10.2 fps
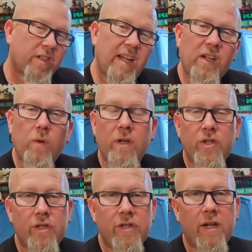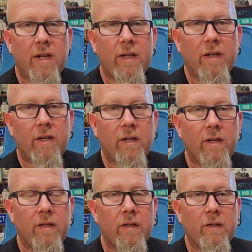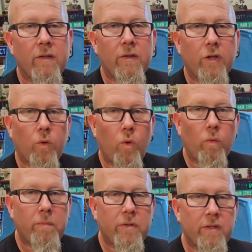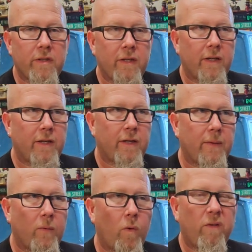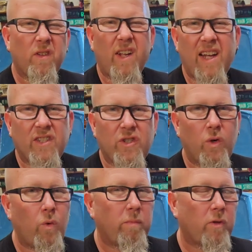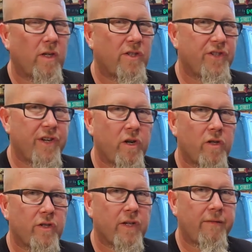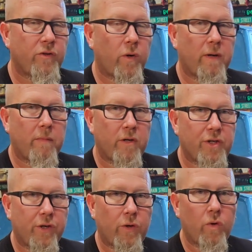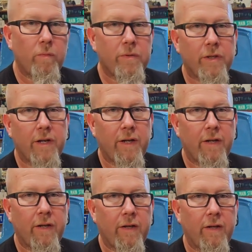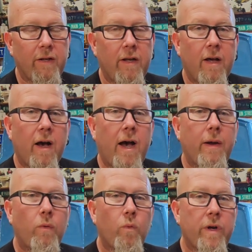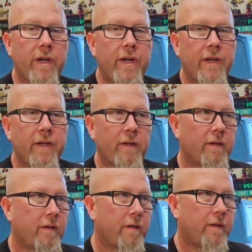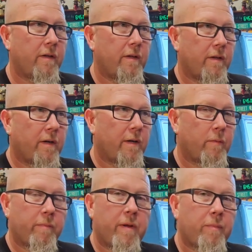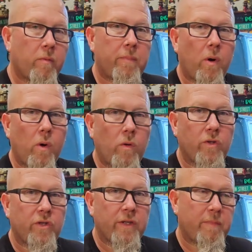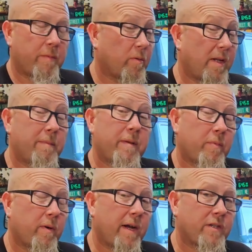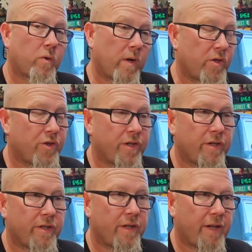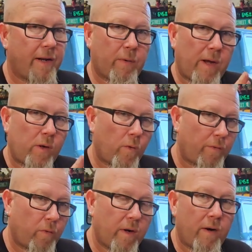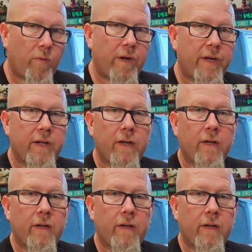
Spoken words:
a lot of questions on the groups. Over the last 2+ years, I've joined a bunch of groups, and I read what people post, and a lot of people ask questions, and then I go through and I read